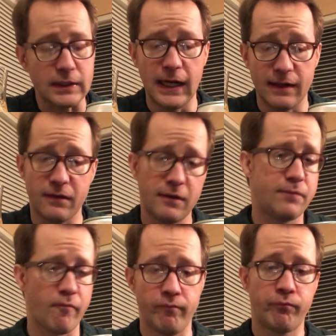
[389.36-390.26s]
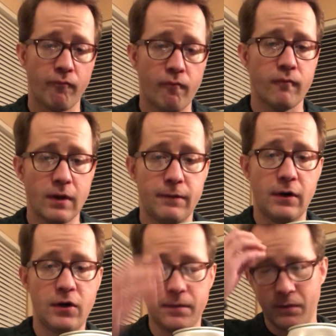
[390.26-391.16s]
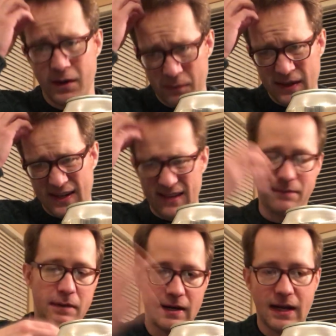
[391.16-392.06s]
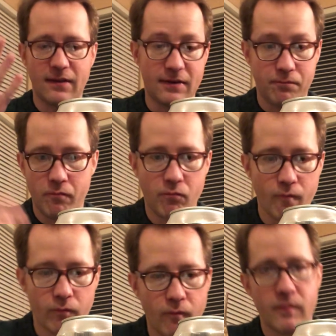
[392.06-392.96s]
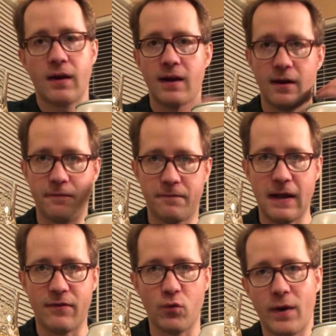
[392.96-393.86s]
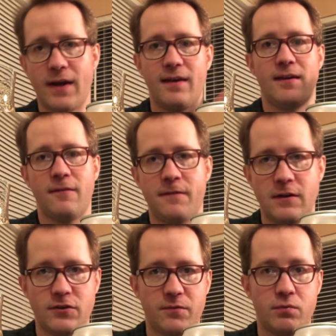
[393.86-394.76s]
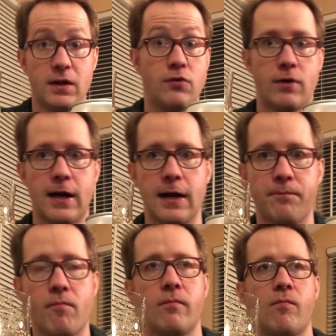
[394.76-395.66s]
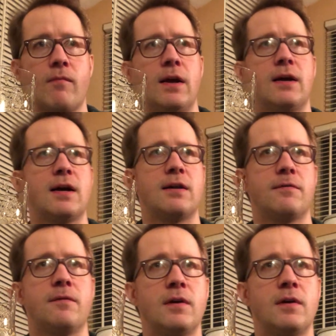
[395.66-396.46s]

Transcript: Yeah, this is very good. But then I guess it fades away and it finishes pretty dry and kind of